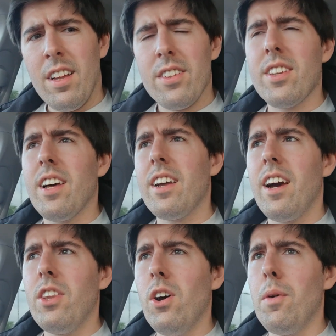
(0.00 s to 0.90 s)
So like,
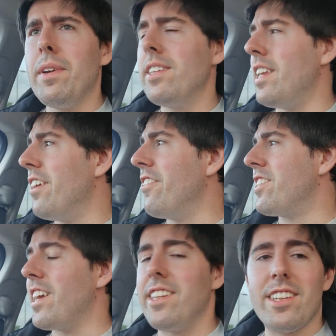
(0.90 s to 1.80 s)
I know I'm easily
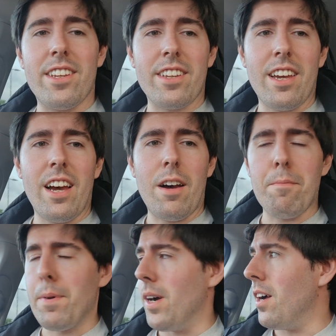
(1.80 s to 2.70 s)
irritated,
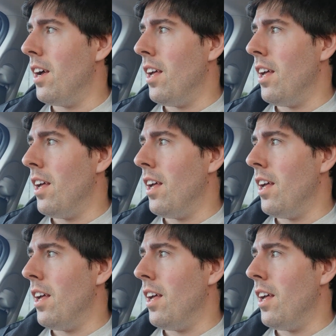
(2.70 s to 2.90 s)
but